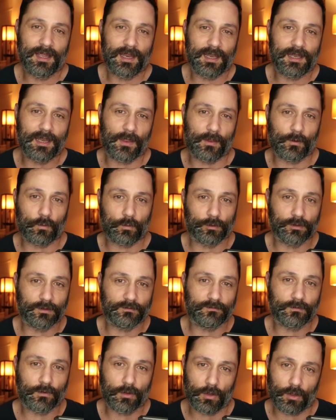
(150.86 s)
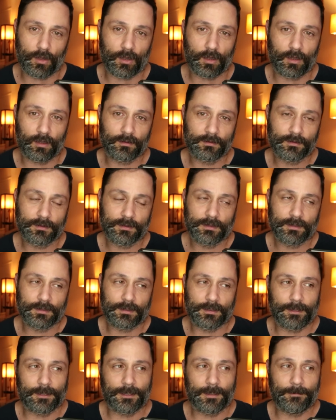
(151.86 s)
netherworld of law.
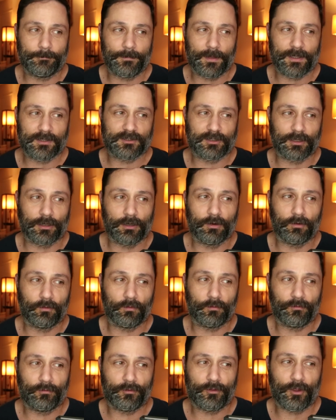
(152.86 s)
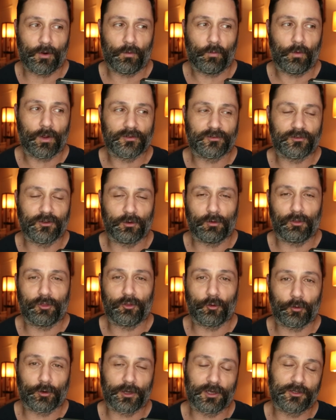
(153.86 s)
And so there was no
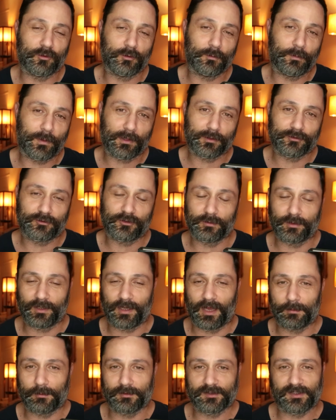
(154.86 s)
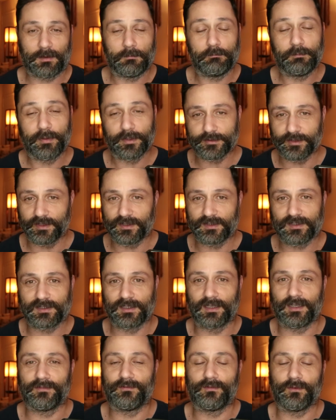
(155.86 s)
authority to appeal to when it came to, say, building
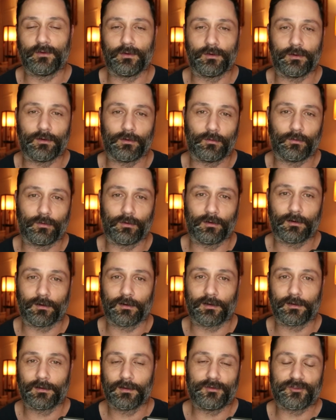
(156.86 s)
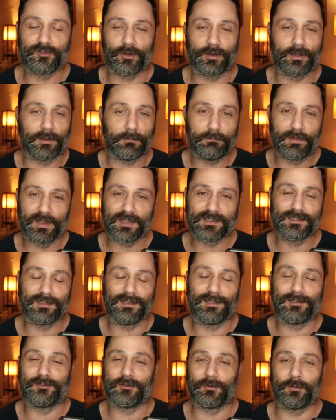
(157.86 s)
stuff or starting a
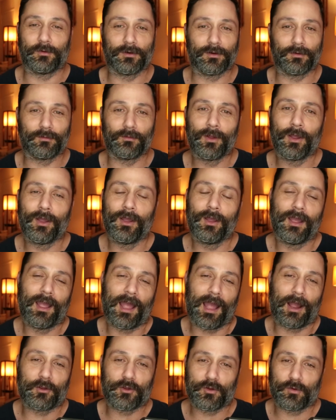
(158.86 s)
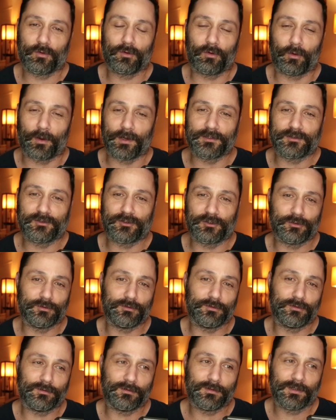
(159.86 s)
business or how you were going
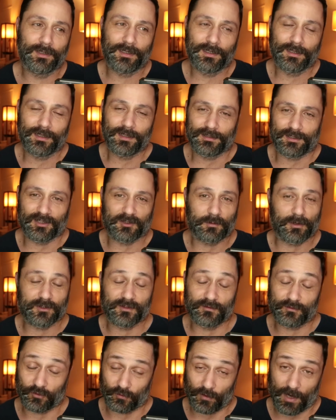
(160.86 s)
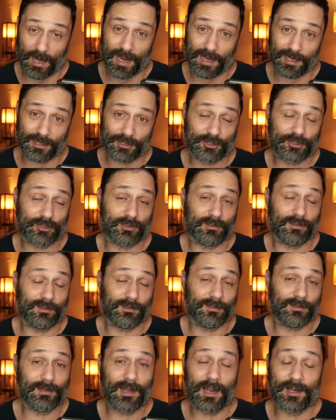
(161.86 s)
to dispose of trash,
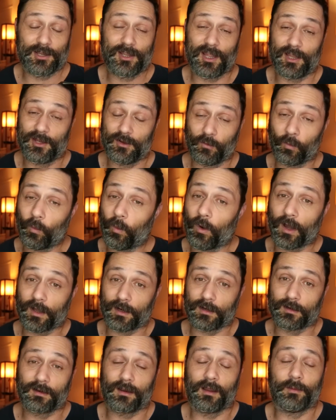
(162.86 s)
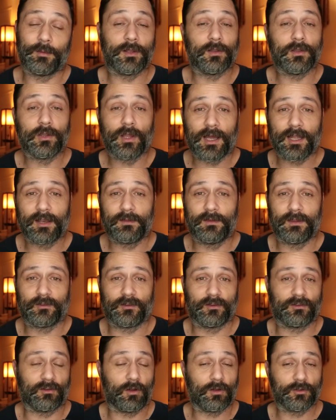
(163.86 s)
and how you get your water. I mean, a lot of
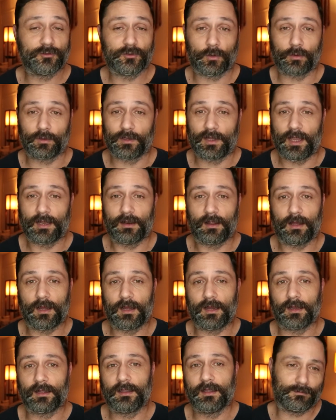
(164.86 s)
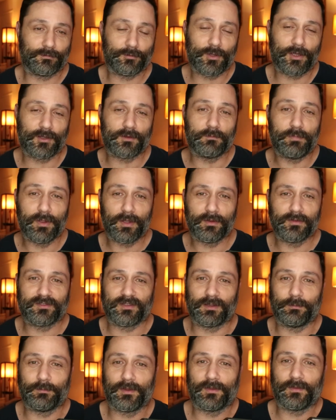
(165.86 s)
this is all totally ad hoc. When you had to build
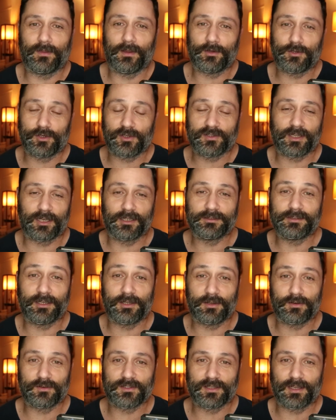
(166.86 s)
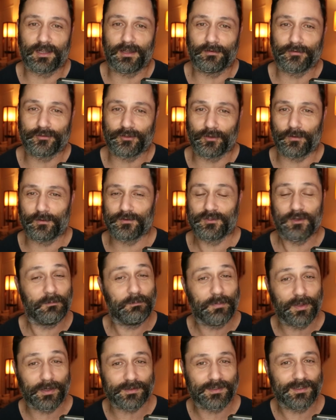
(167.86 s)
something there, you just kind of did it yourself. So there's no
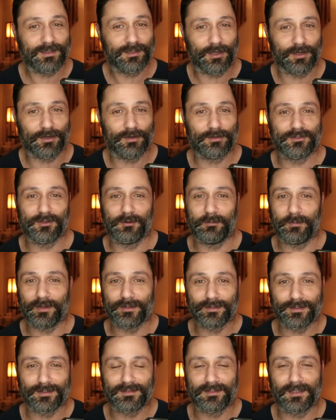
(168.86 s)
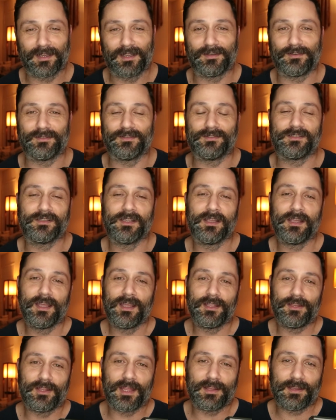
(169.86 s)
building codes, no building standards.
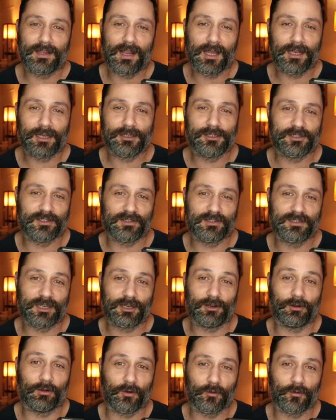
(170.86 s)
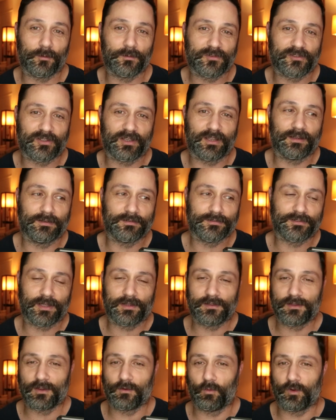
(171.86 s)
They kind of just did it all themselves.
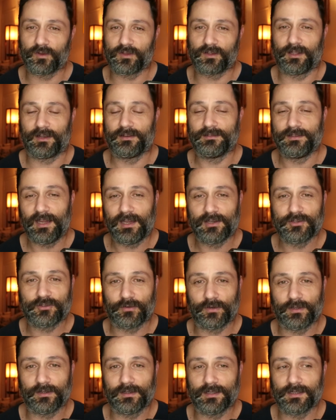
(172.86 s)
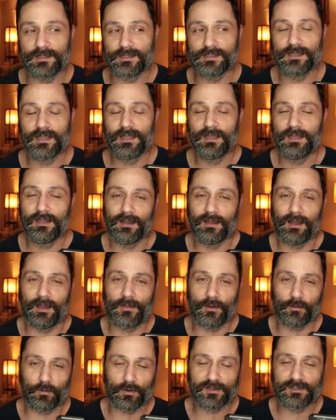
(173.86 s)
And there was a lot of danger in this.
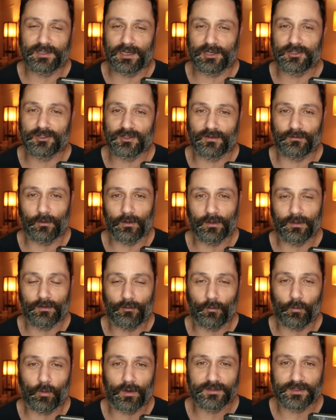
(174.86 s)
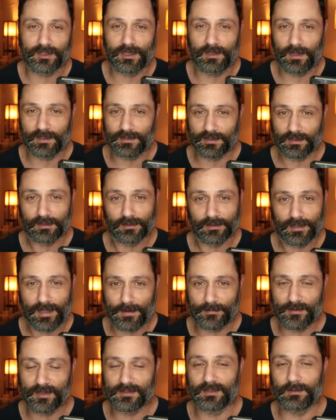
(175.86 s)
There were sections of the walled city that did
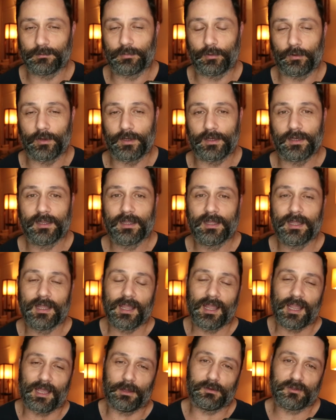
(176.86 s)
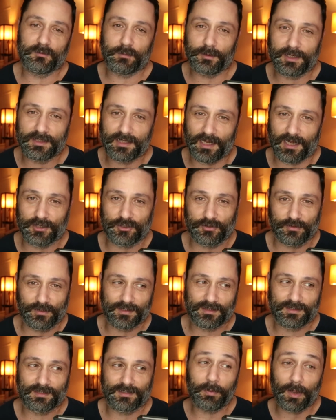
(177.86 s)
collapse at some point, and it was pretty
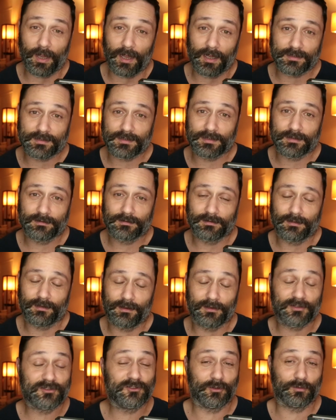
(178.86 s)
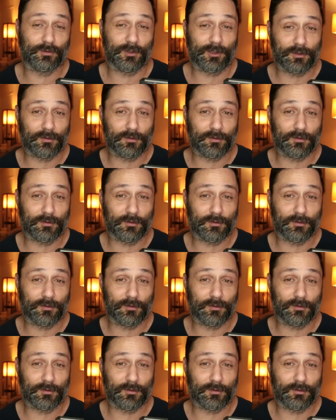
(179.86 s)
dangerous, but it was still really